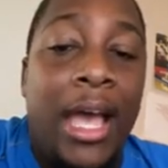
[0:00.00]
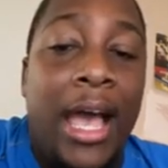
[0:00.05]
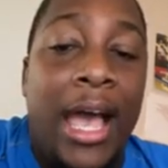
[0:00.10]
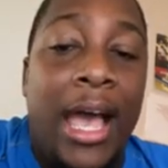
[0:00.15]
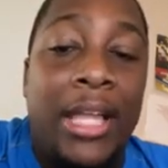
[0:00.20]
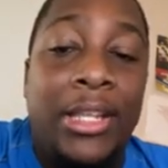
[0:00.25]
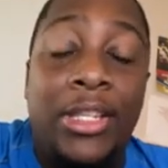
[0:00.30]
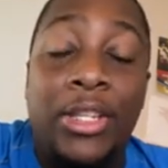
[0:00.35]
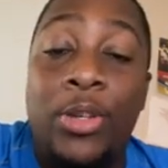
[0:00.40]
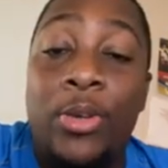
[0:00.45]

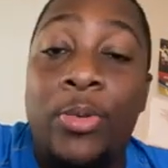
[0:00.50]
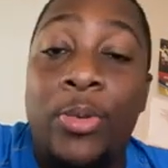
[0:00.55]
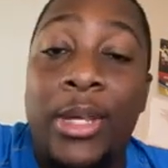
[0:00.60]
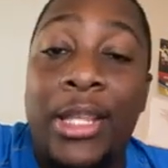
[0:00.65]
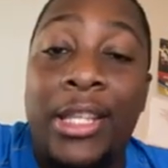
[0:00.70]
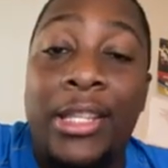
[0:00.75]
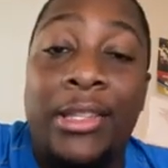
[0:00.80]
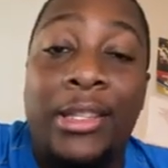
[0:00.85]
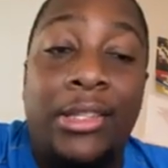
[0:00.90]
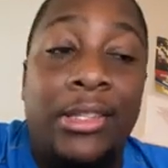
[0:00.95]
I deal
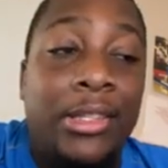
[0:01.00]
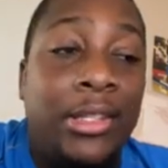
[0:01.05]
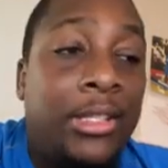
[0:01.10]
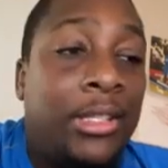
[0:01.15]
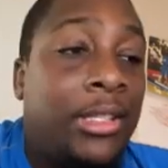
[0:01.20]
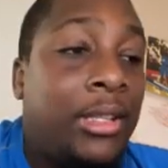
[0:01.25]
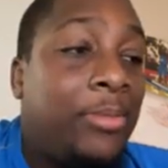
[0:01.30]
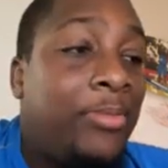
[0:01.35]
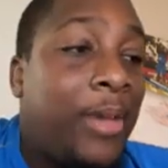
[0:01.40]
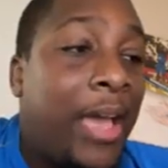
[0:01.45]
with
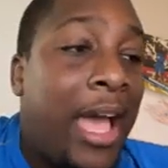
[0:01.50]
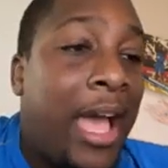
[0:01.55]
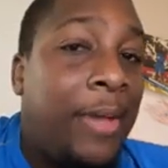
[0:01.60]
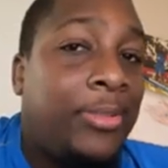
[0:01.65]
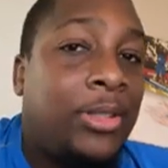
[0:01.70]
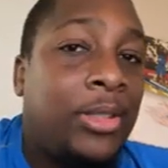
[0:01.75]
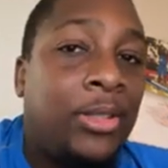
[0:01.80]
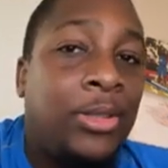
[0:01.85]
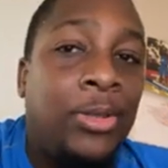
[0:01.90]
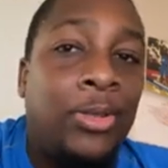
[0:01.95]
some
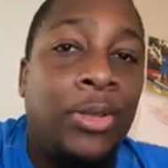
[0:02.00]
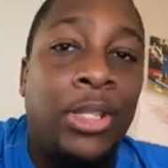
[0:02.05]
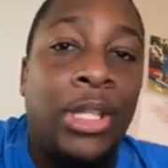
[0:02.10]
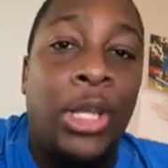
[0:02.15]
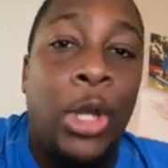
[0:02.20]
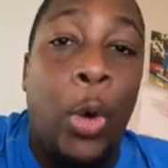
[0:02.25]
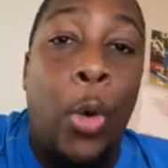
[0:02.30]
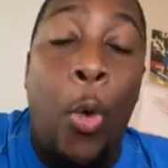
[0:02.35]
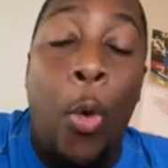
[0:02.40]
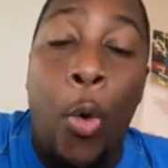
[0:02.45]
absolutely
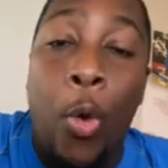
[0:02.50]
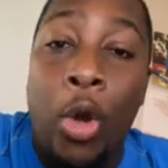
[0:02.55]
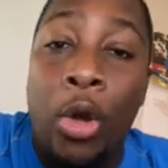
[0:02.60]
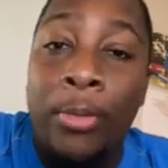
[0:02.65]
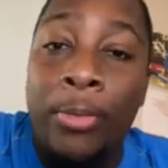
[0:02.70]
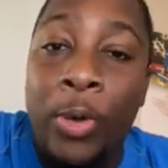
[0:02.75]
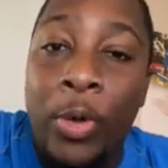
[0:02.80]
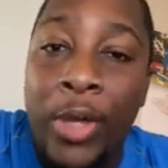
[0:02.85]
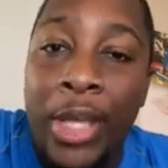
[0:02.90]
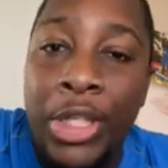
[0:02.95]

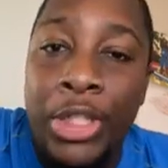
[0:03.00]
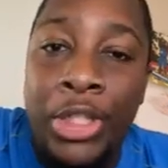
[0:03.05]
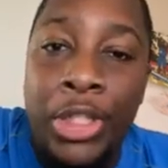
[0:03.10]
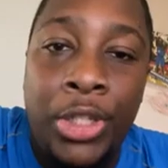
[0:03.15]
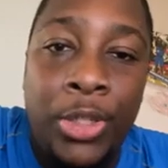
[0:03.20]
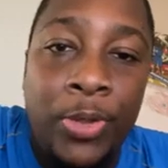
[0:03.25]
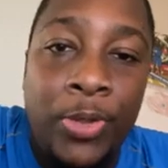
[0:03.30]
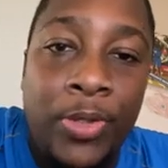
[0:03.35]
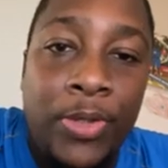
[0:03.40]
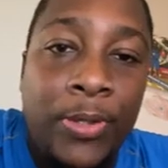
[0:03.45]
horrible
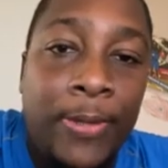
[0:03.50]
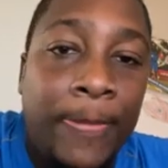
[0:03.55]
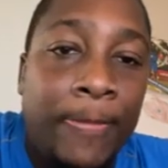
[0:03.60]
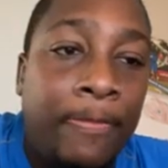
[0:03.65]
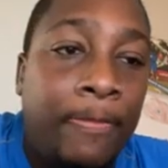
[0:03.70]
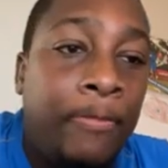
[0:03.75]
issues.